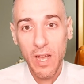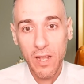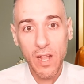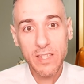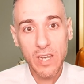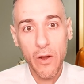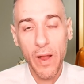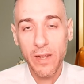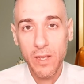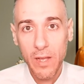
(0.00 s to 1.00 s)
Clients on our
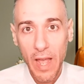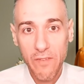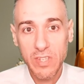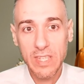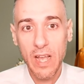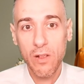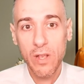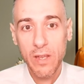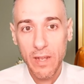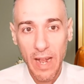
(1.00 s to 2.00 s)
end, heavy
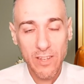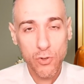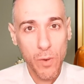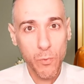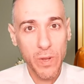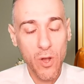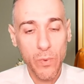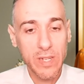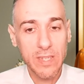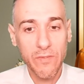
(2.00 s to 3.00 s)
sell. It has dropped week on
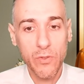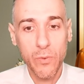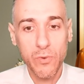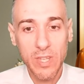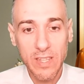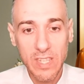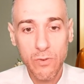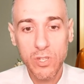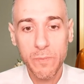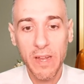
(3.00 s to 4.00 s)
week to 73%.
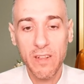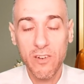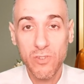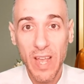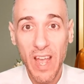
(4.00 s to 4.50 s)
COT speculators,